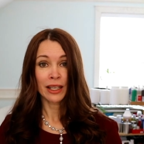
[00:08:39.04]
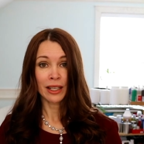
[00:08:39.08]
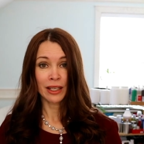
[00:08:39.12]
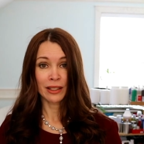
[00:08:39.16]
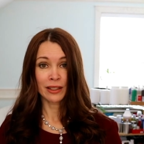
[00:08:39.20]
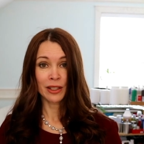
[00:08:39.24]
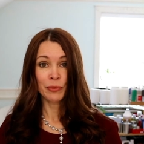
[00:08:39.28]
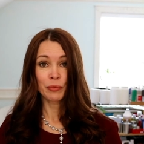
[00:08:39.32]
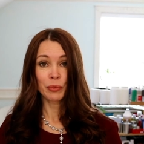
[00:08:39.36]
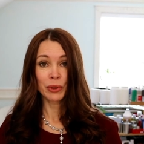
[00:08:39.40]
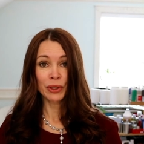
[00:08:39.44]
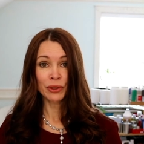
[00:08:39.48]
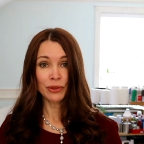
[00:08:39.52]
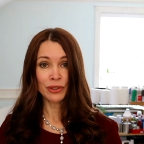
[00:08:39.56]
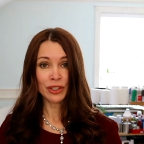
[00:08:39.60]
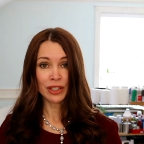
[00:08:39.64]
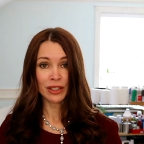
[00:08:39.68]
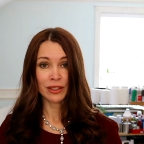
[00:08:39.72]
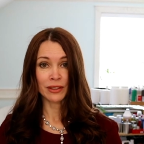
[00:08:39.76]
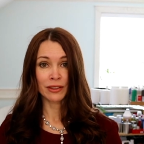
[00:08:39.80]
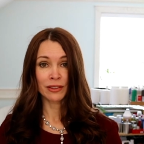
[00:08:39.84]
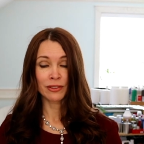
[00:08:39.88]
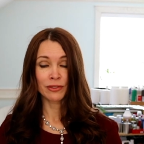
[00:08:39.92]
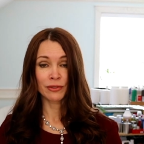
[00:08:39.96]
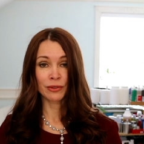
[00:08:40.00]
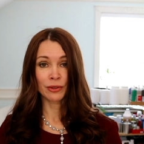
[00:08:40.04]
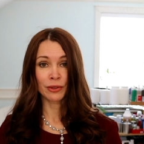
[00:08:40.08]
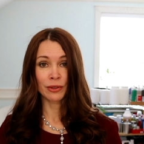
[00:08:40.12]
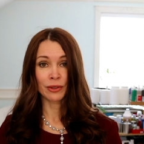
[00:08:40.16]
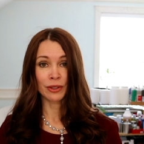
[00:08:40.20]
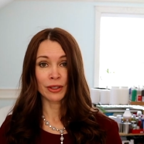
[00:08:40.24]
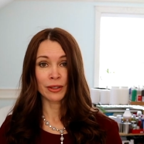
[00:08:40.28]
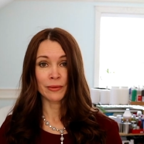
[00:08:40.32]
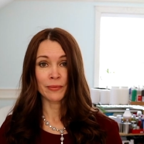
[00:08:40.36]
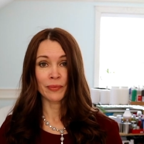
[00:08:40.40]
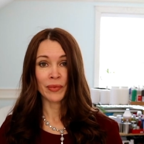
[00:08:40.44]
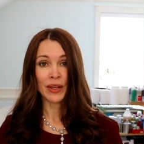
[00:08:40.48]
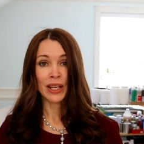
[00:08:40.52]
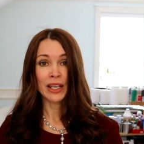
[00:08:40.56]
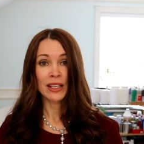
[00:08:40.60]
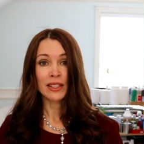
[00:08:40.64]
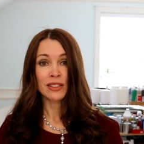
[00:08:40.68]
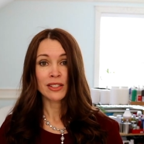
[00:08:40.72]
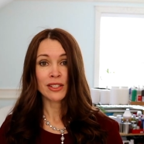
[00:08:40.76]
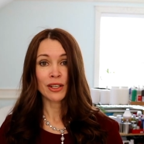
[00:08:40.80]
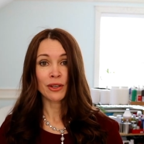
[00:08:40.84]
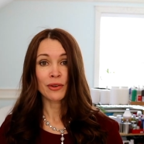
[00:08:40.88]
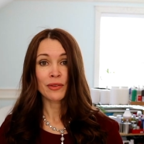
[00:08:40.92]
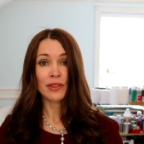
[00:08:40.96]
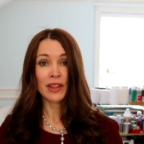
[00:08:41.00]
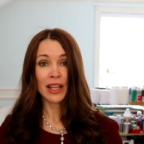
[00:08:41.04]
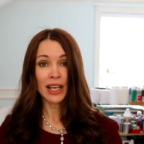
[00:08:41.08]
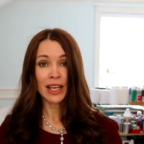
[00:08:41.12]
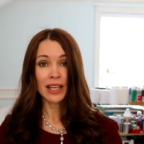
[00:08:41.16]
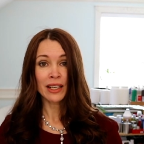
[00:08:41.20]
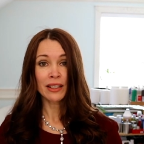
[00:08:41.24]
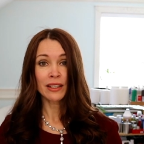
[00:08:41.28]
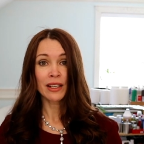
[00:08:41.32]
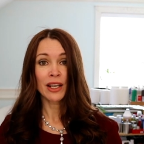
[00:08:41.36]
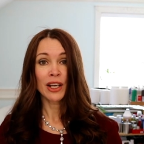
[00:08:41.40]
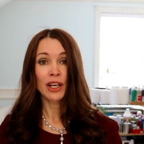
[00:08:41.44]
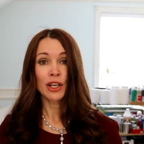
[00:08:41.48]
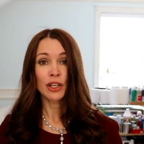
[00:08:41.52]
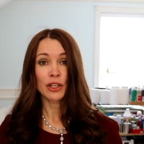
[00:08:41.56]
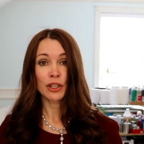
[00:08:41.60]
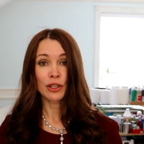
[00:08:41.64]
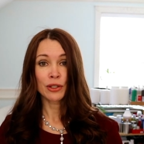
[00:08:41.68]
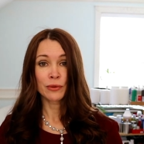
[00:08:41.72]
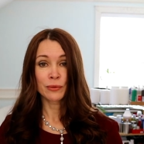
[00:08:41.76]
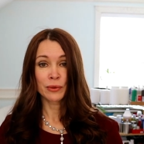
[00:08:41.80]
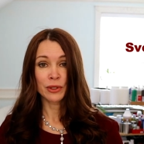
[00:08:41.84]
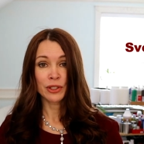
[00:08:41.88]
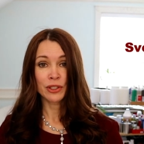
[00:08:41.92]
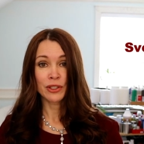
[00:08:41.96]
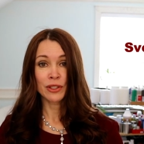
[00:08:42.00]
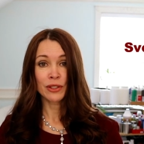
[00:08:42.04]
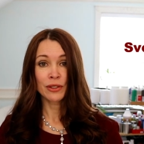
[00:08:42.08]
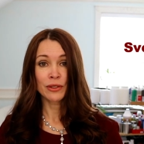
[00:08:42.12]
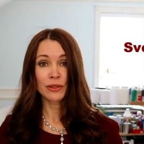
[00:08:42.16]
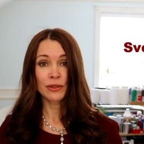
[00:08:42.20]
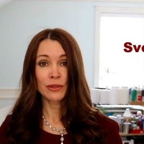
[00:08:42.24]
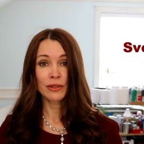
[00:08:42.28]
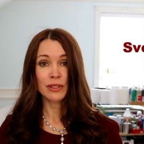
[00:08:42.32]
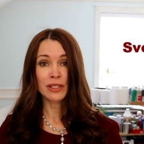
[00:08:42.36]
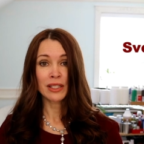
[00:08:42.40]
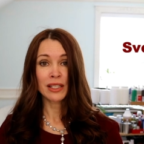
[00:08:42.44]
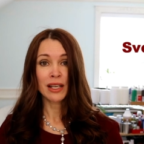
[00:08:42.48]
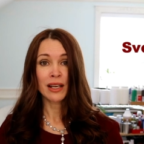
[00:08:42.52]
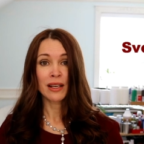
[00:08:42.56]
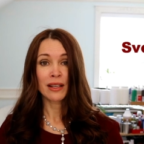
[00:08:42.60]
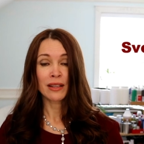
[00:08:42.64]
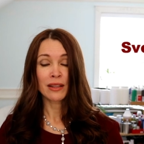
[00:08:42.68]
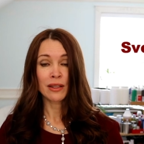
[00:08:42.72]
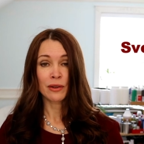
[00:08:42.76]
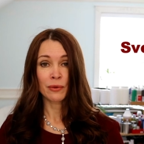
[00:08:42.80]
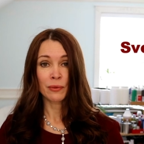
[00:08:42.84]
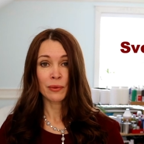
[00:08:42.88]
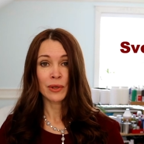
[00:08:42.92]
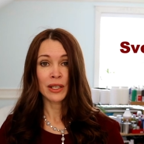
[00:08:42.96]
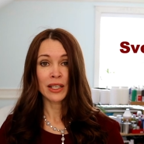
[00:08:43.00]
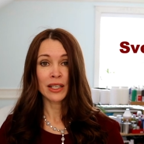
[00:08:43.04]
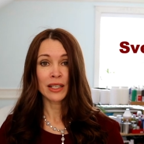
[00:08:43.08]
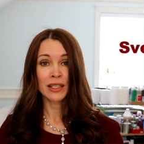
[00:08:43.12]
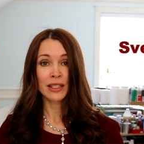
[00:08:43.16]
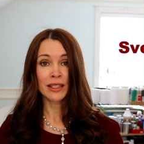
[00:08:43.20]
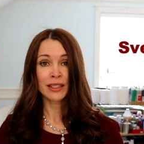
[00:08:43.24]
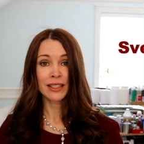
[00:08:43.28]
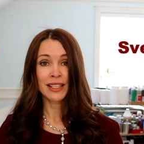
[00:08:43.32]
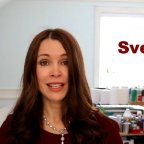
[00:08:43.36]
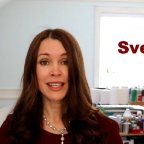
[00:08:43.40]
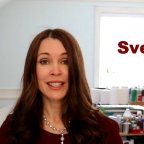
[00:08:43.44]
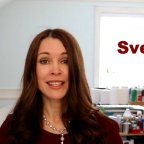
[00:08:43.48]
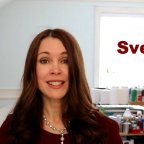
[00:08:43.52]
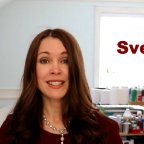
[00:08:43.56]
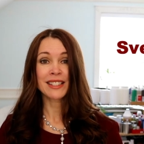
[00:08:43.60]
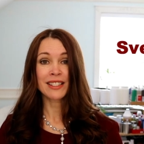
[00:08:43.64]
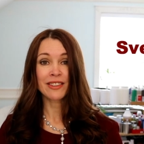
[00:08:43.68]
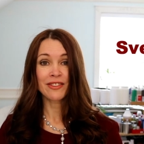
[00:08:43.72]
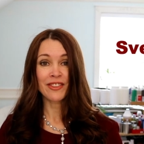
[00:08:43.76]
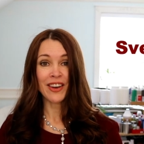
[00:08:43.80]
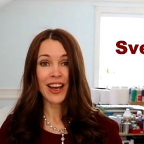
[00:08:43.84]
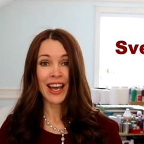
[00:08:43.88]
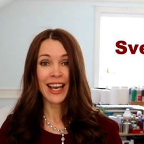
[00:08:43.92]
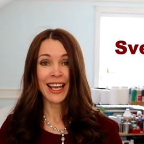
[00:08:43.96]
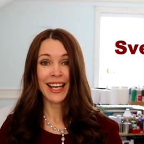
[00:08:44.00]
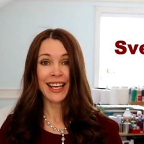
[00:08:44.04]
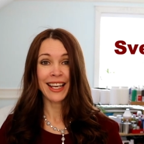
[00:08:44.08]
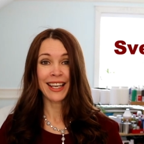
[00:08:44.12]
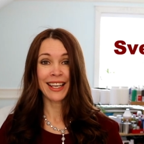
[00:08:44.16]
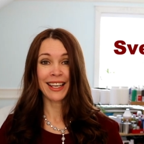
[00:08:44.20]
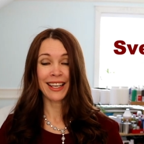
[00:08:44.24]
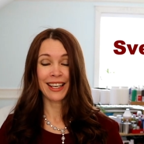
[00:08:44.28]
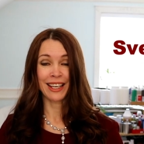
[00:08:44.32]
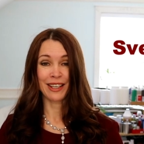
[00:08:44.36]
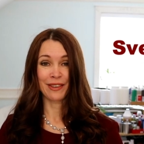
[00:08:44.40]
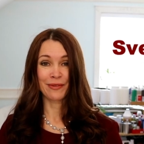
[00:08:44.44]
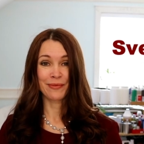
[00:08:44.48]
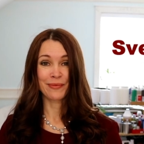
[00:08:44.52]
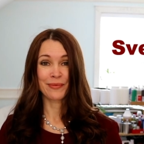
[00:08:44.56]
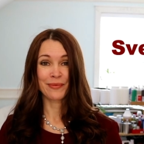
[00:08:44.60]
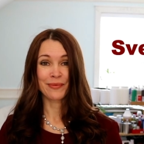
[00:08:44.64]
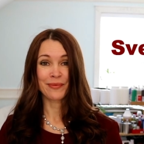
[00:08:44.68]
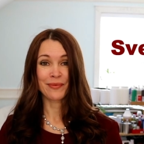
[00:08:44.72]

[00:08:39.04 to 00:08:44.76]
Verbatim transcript: in a plural form. So then you would use the word sveiki.